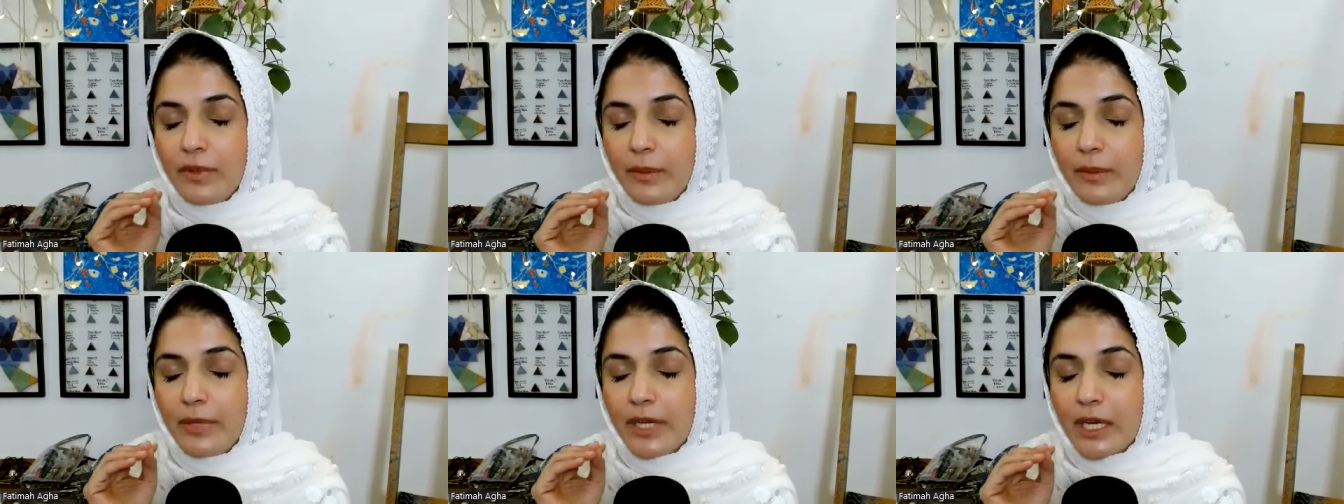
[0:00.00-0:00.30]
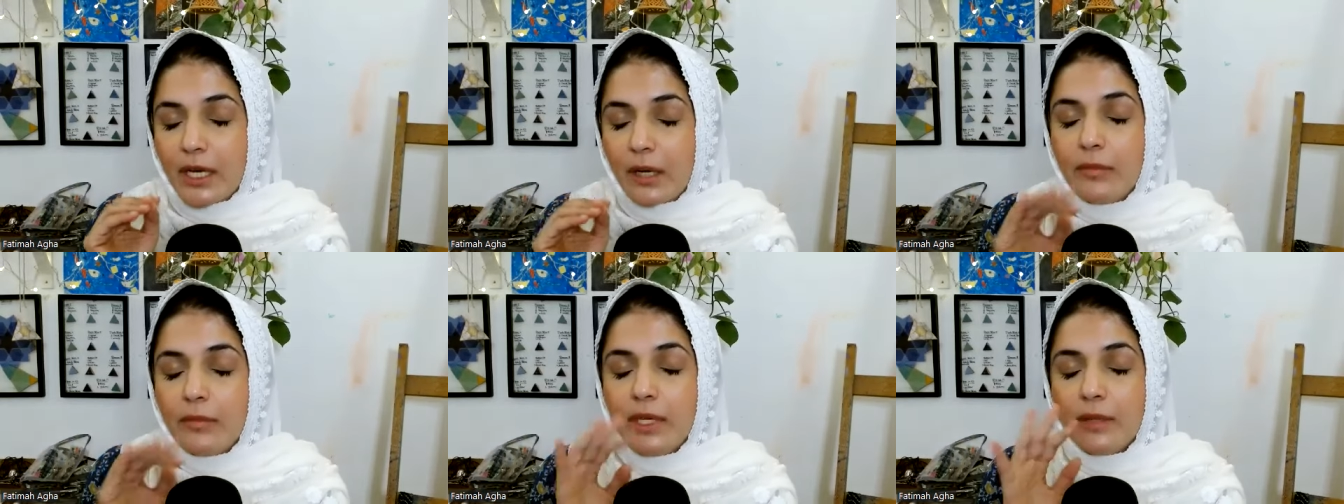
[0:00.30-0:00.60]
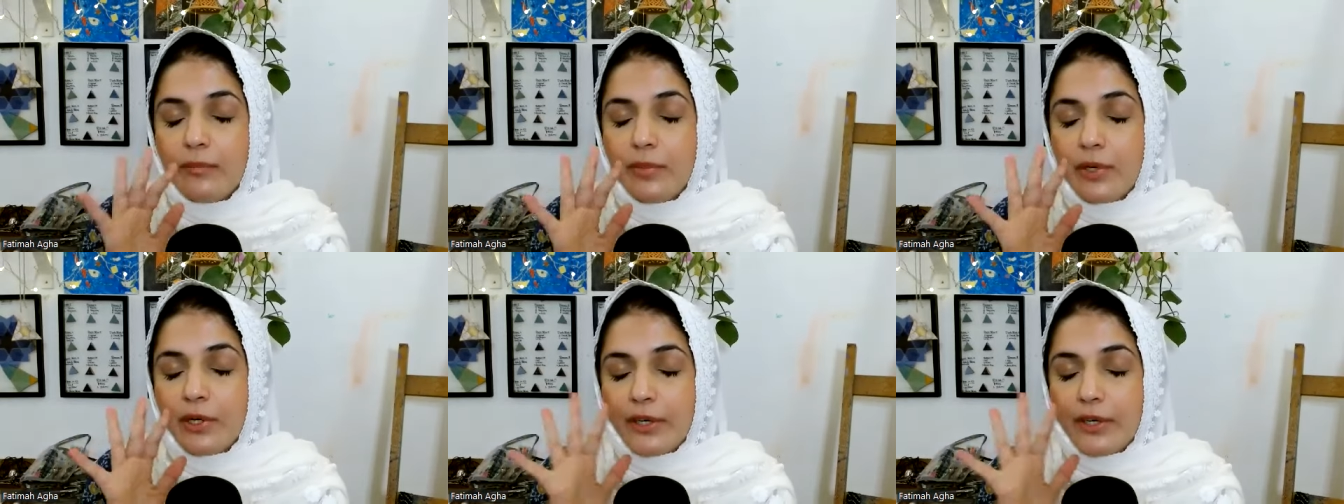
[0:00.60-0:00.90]
we become
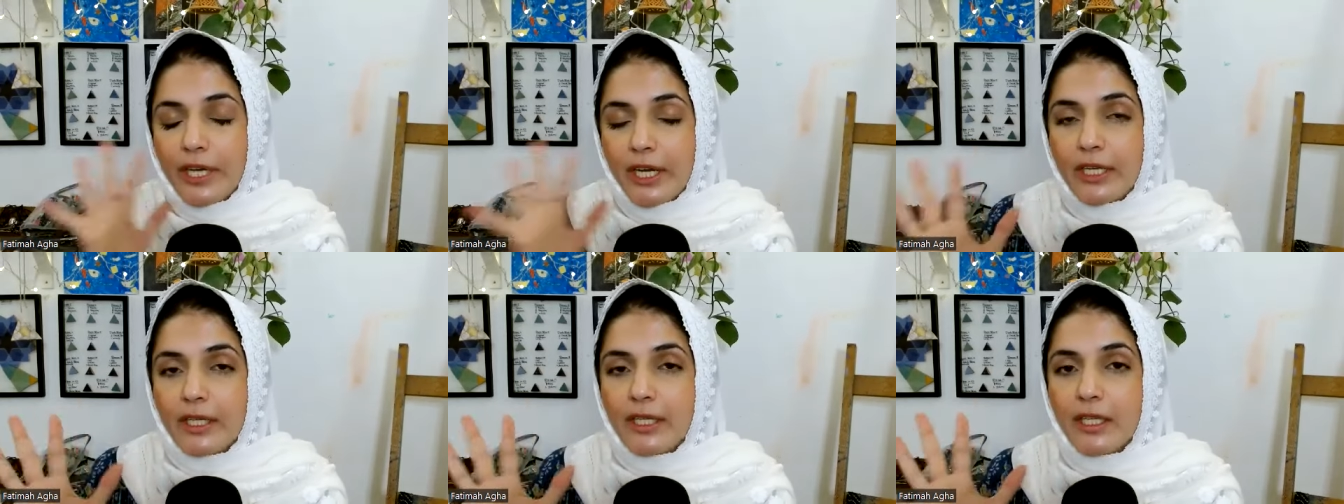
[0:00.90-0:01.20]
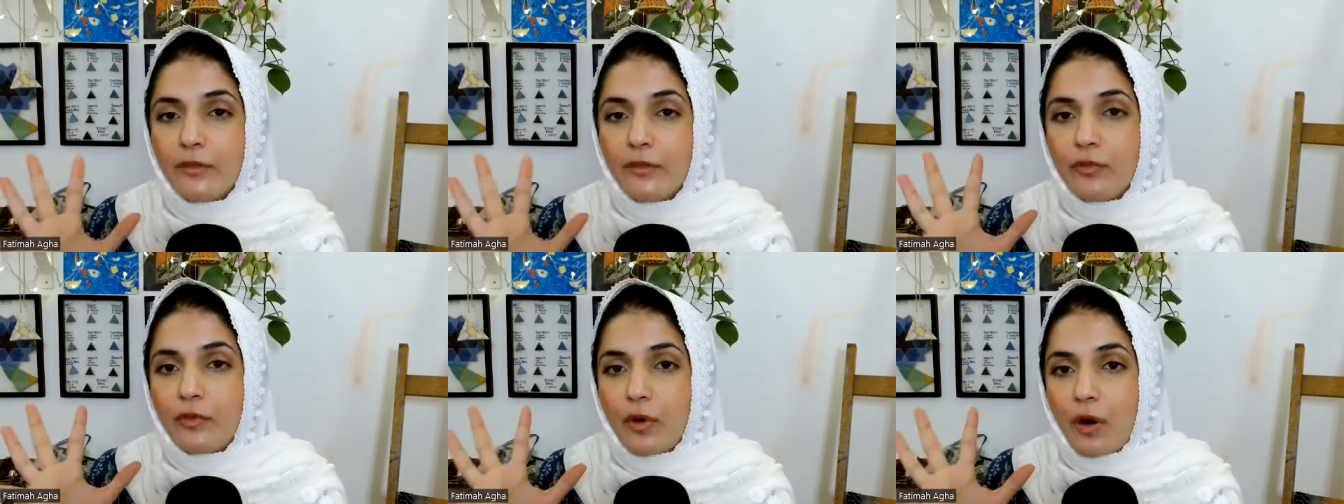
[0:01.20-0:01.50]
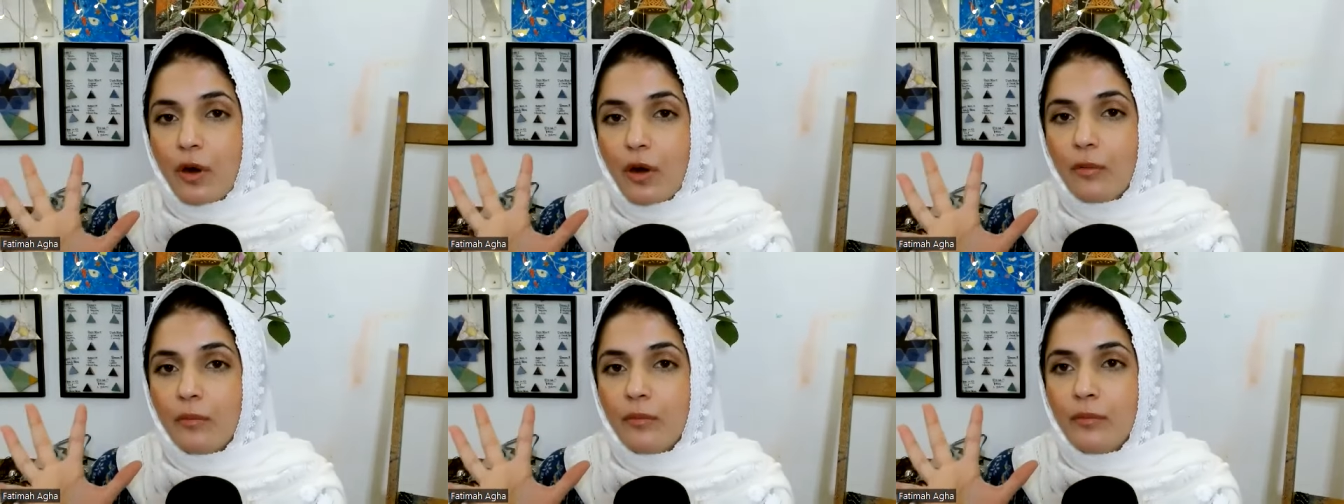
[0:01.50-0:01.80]
liberated
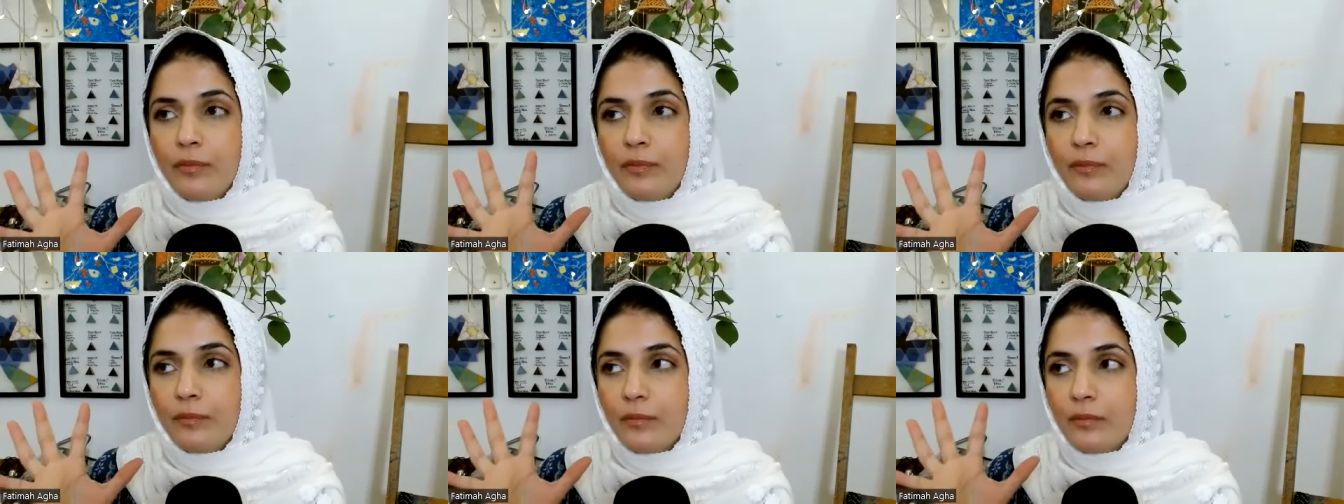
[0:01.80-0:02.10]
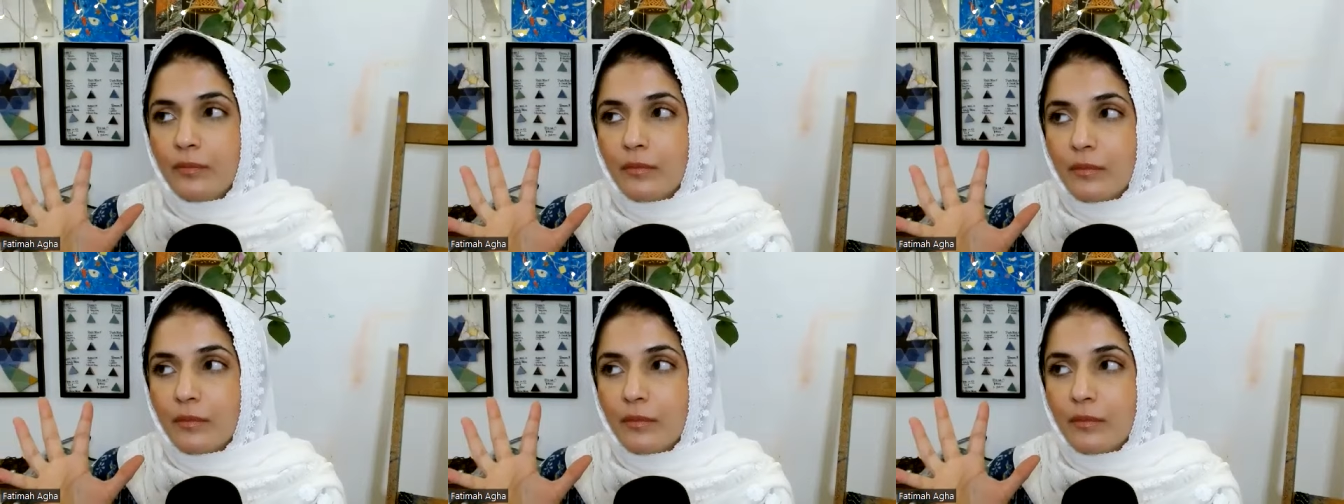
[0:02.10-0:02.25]
from